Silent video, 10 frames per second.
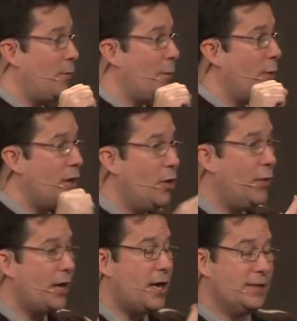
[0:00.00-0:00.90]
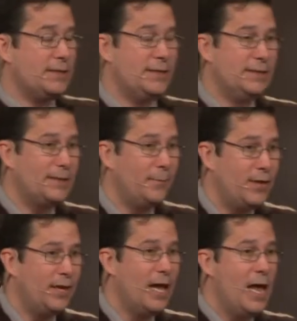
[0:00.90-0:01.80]
that we know that God has done
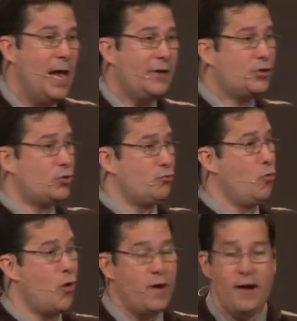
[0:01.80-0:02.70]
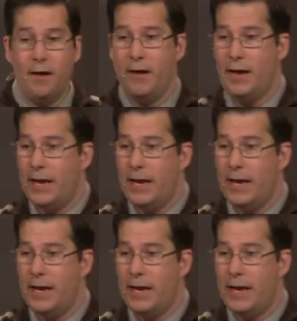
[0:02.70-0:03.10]
something extraordinary